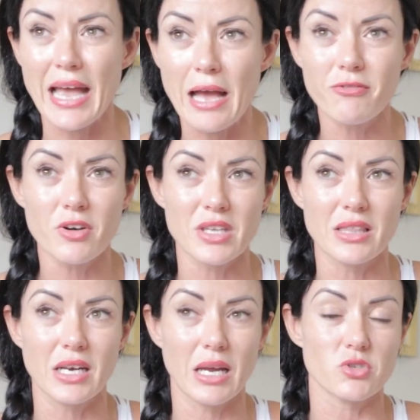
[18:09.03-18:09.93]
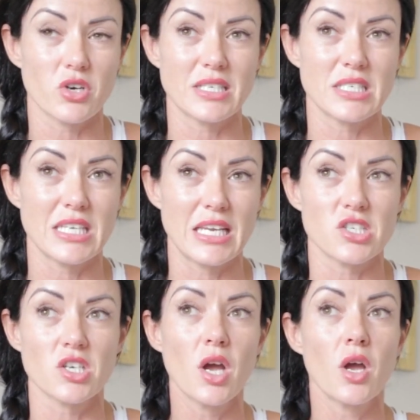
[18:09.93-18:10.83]
everything that I'm trying to
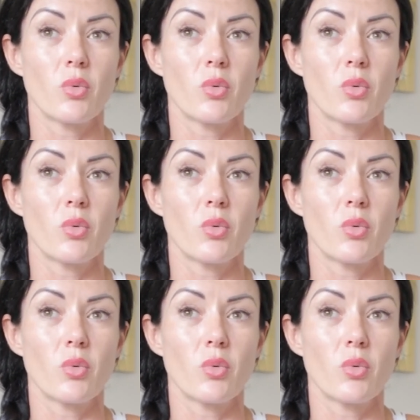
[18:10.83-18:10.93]
teach,